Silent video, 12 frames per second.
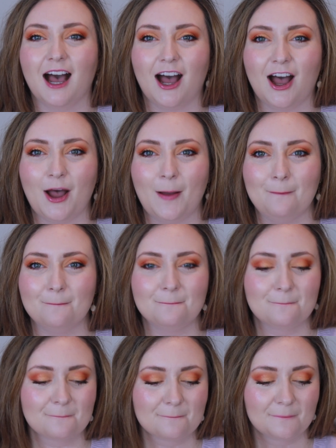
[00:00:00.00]

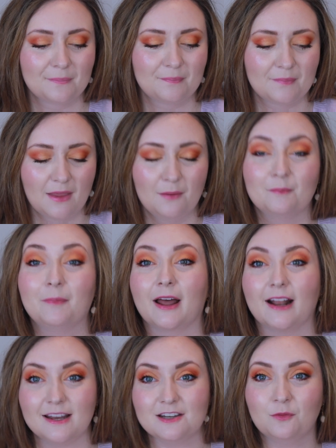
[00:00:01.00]

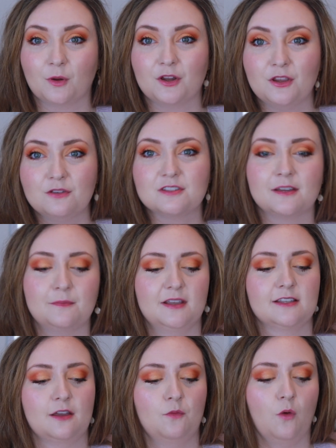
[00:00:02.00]
But I didn't want to use it
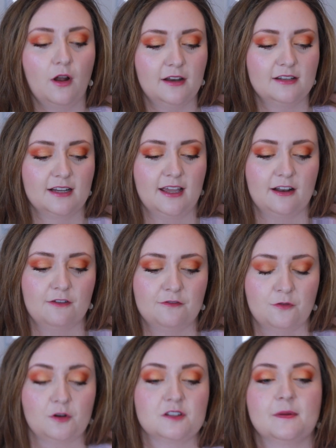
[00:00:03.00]
because I wanted to kind of
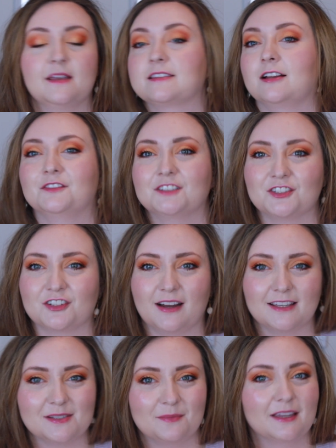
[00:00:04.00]
force myself to
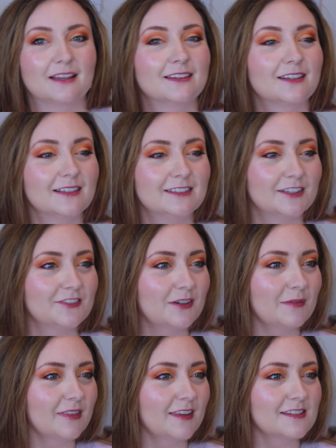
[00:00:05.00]
try something a little
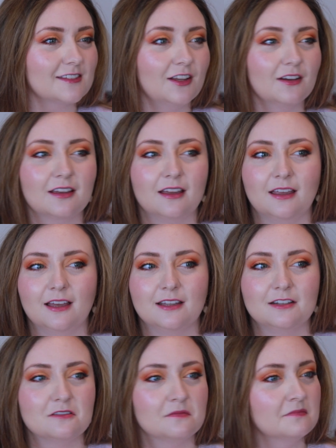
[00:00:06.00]
different with this look,
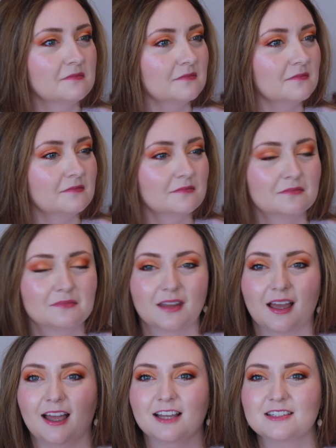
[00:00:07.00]
and
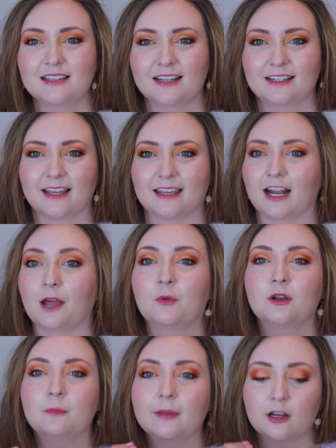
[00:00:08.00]
I actually kind of like it. I
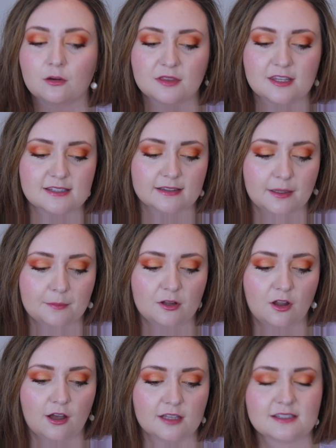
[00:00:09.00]
wouldn't pair it with this lip
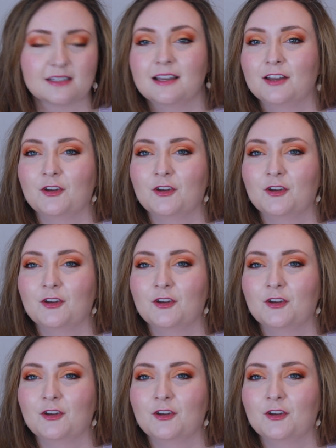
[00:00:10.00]
gloss,